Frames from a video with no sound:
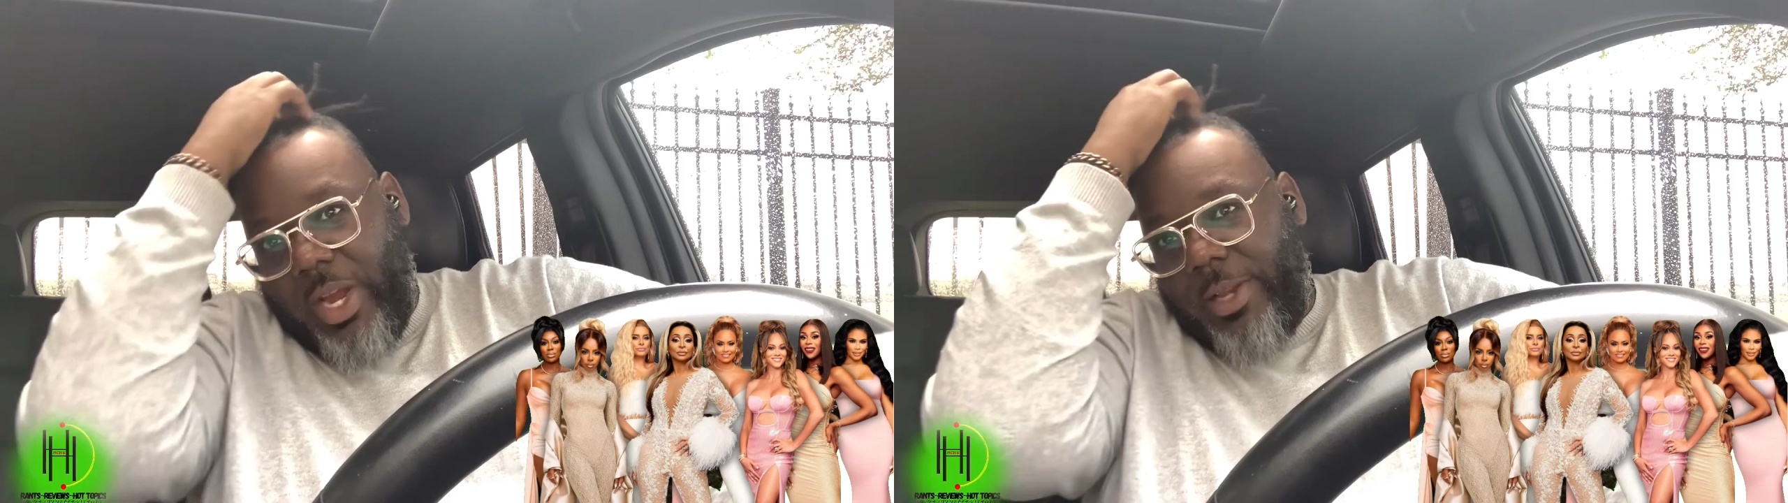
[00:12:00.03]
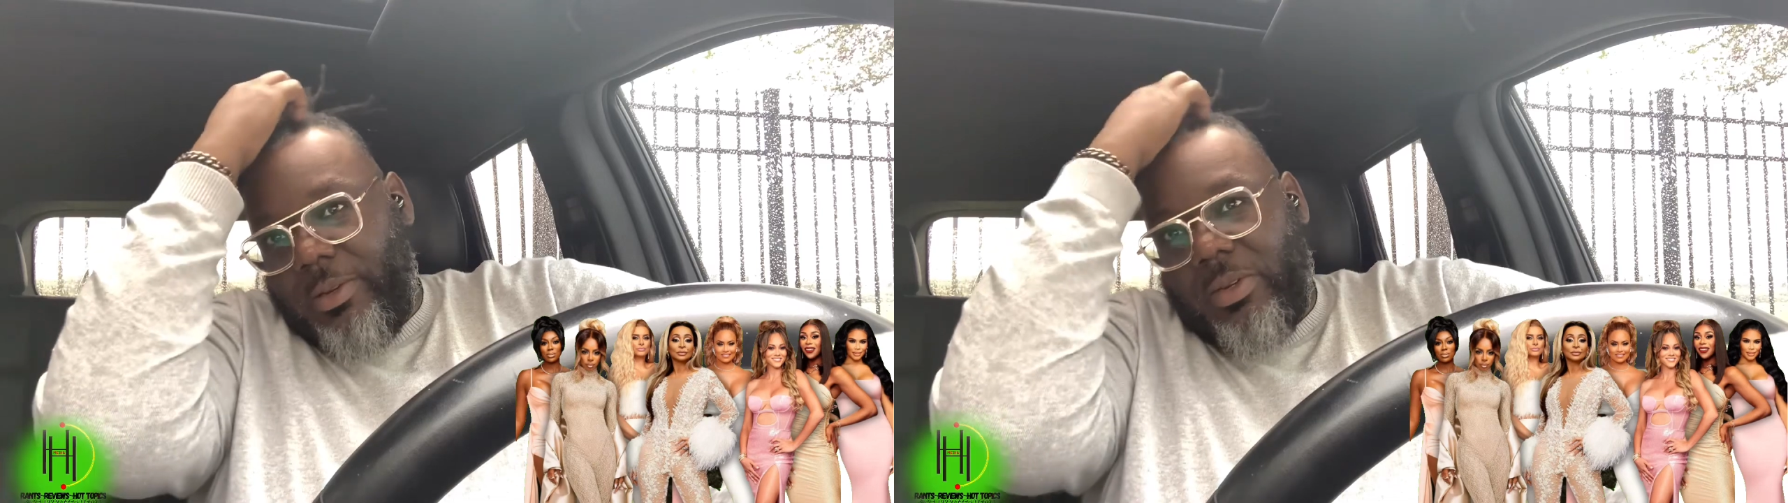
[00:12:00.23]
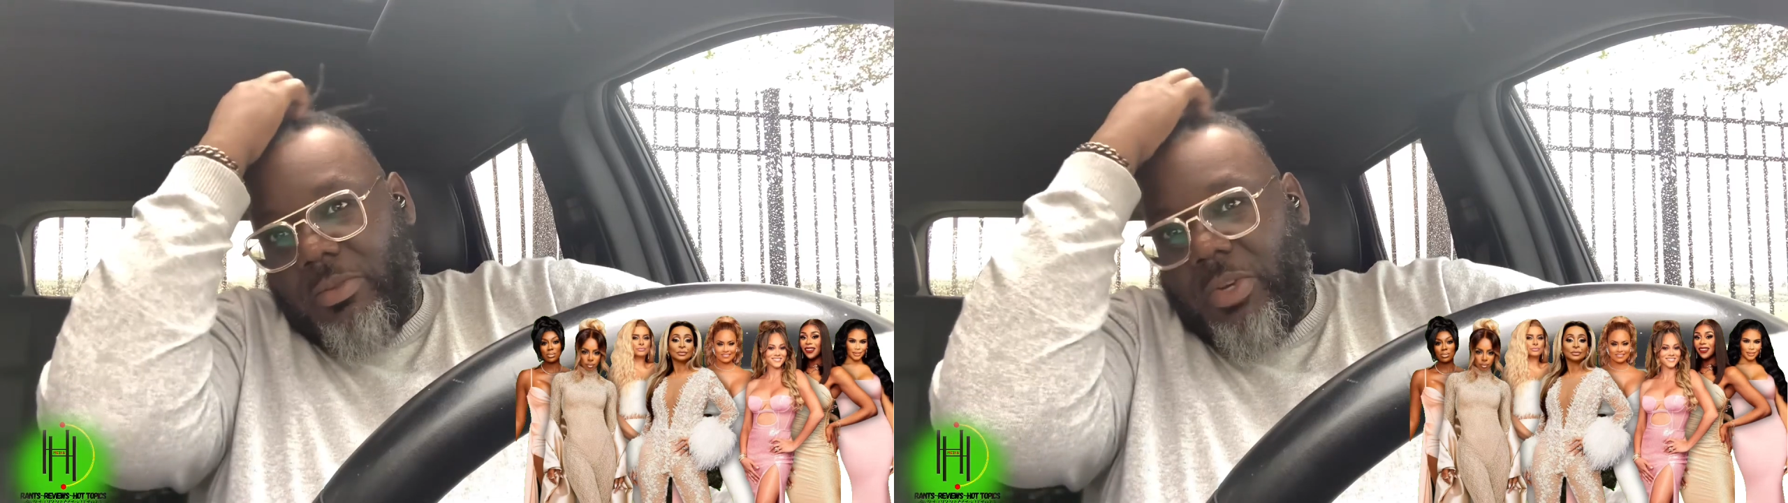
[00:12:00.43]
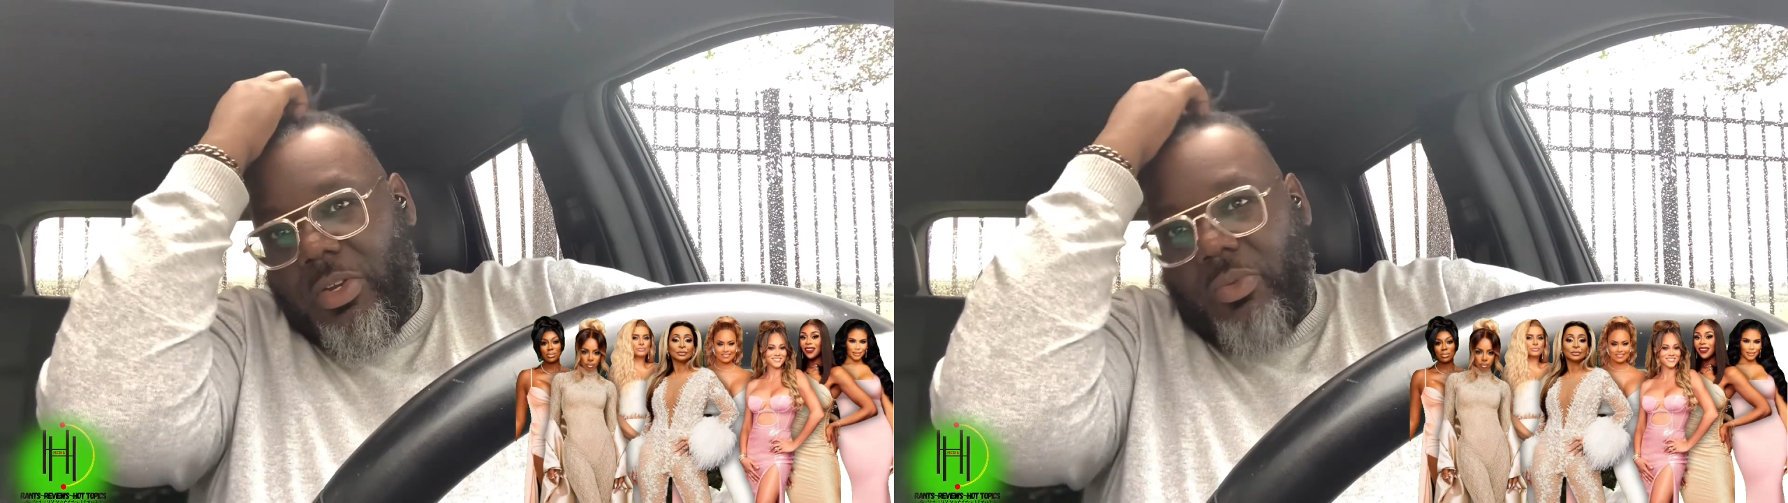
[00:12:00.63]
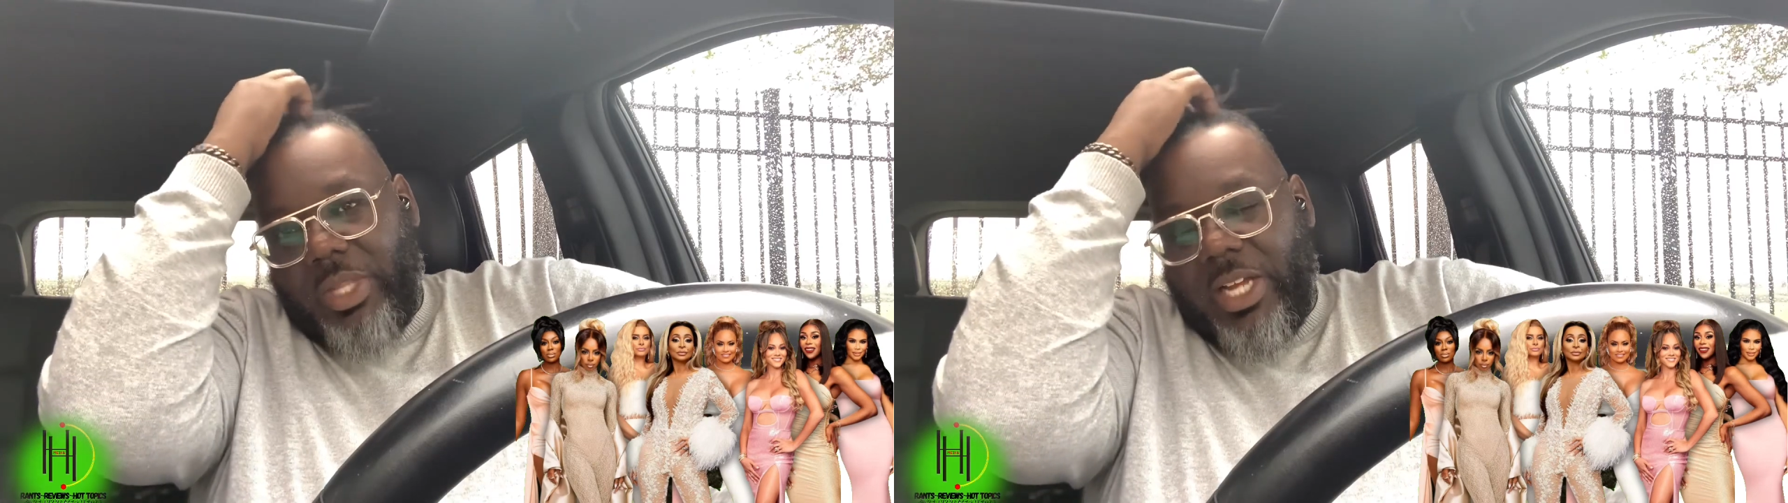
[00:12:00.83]
right?
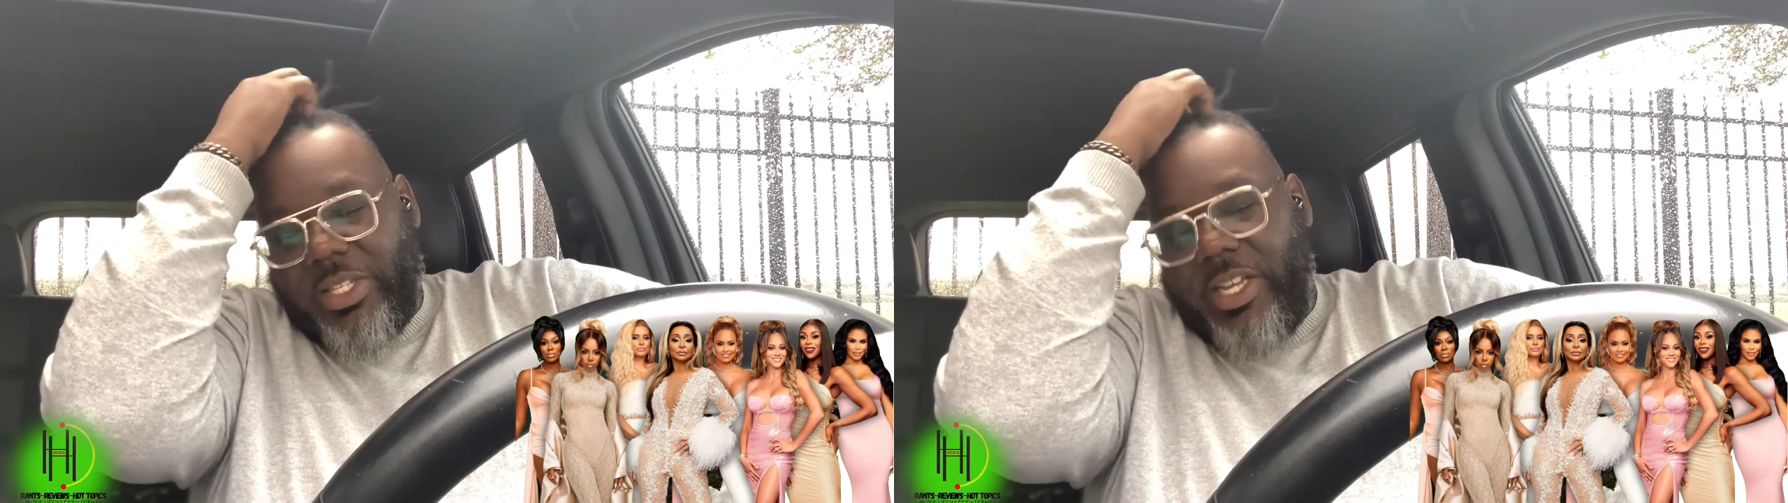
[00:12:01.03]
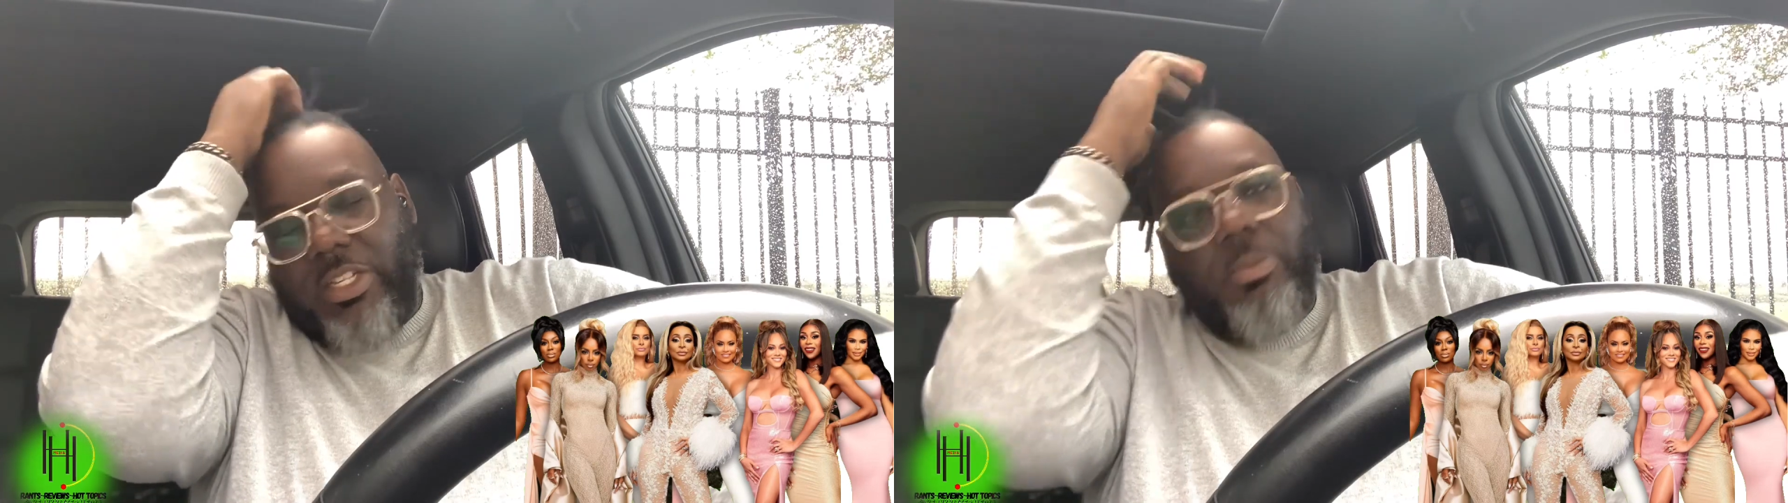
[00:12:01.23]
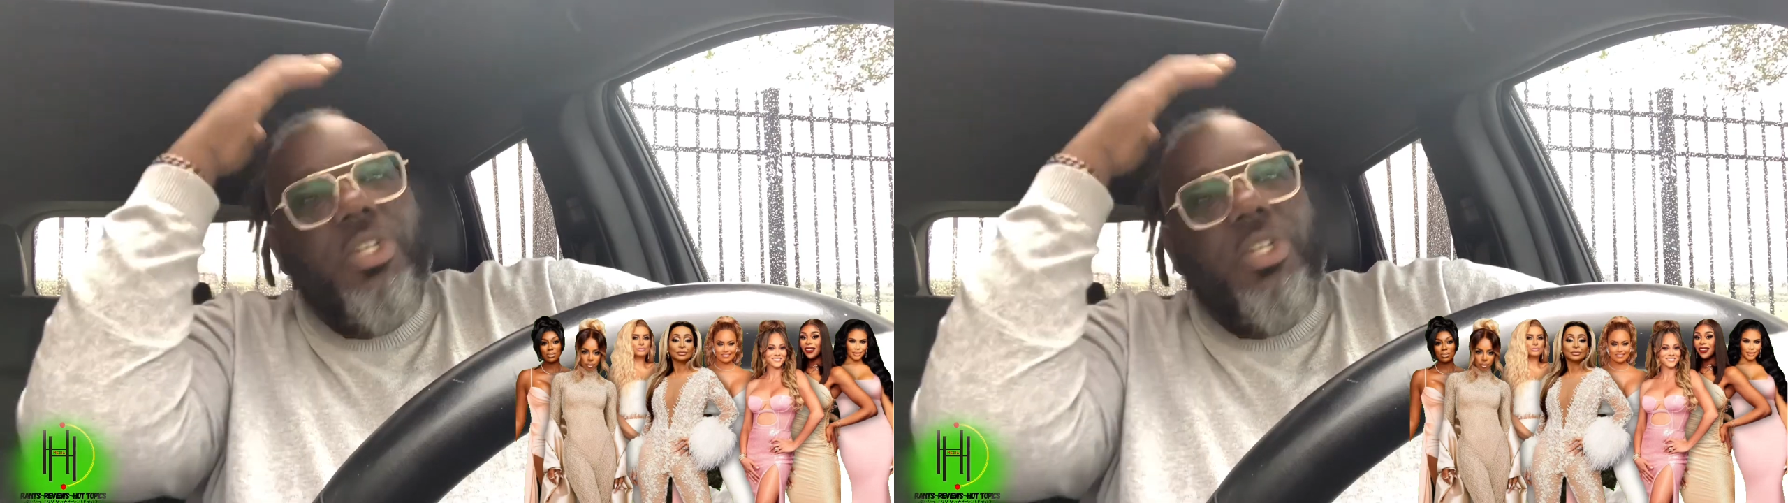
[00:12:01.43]
Without saying too